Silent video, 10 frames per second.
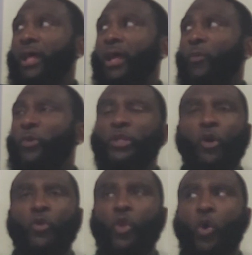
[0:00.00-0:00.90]
we
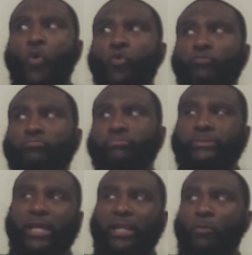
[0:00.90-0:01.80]
don't know,
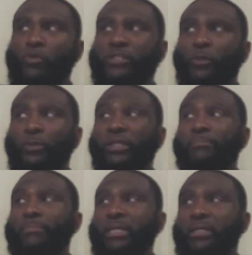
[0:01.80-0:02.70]
and I won't say we,
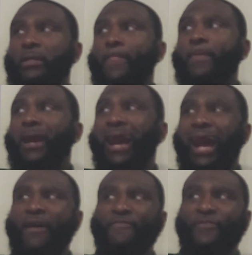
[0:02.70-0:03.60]
me.
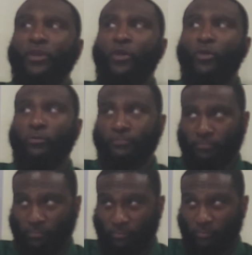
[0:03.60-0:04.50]
I feel
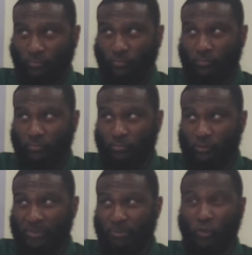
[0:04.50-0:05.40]

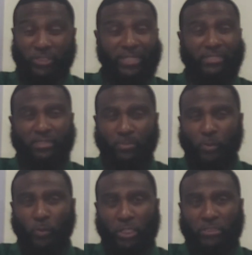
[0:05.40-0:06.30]
music is number
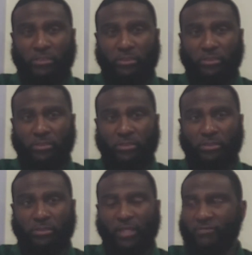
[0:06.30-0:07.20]
one.
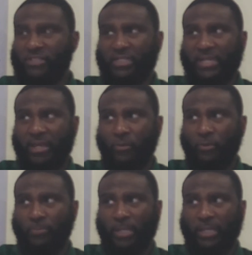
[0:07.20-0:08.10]
I've said that
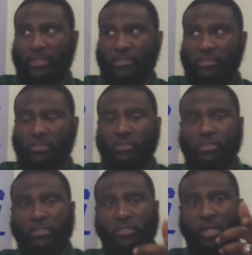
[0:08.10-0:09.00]
with my guest.
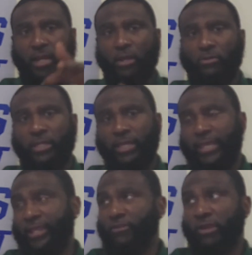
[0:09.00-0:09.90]
Shout out
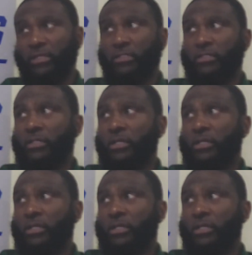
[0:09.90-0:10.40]
A grader.